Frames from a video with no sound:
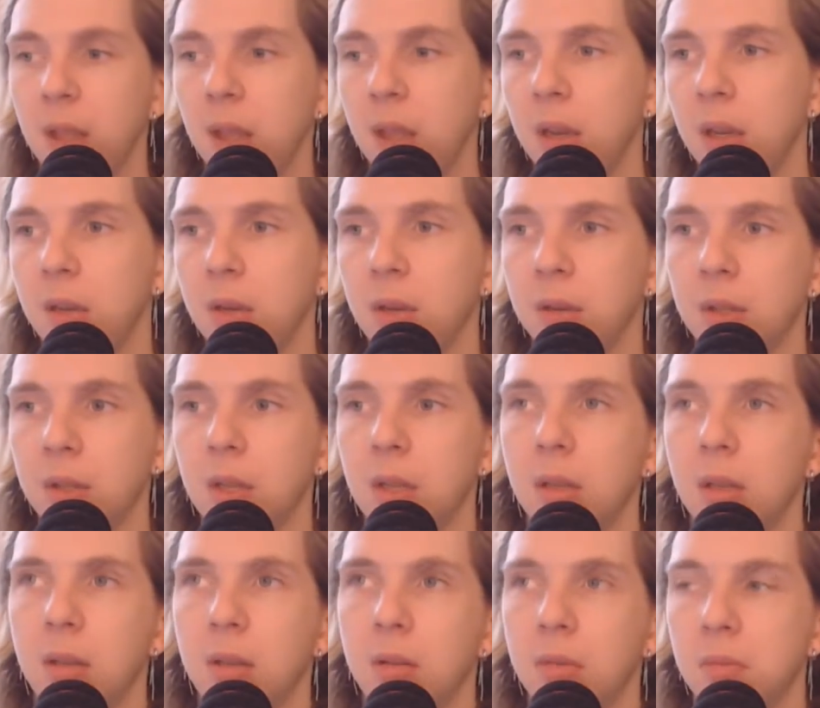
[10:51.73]
and I got
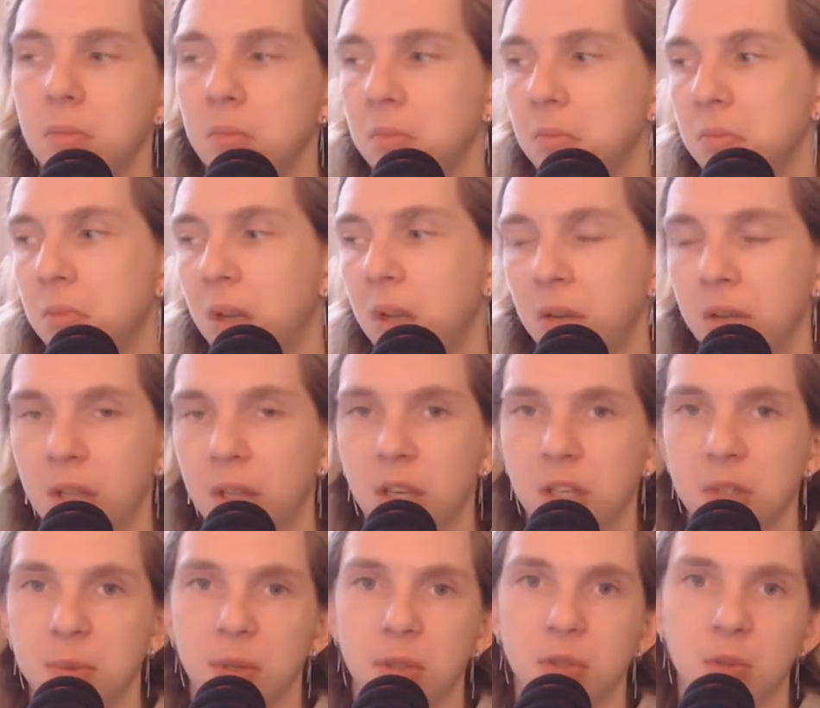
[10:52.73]
the
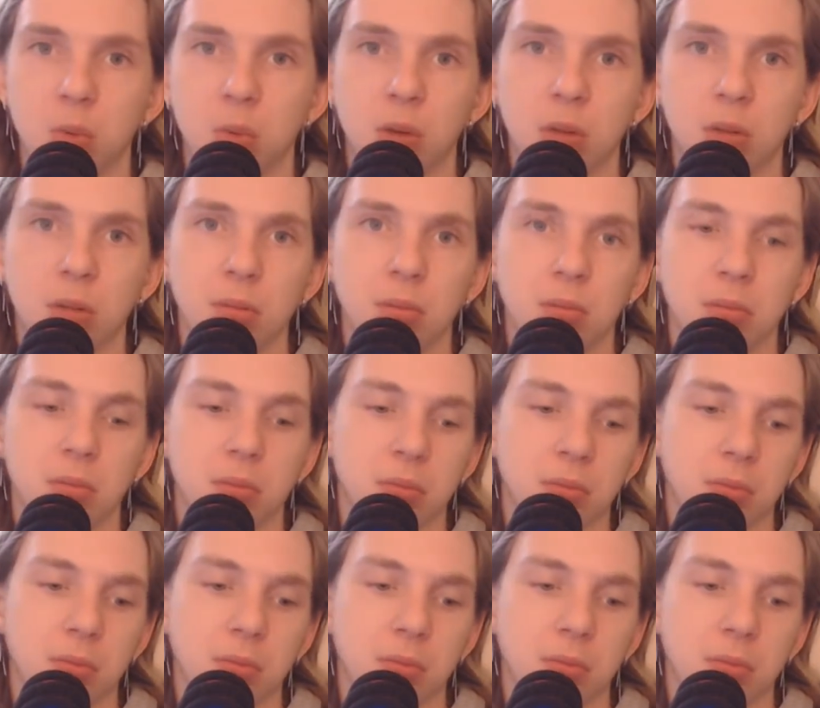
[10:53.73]
Xbox One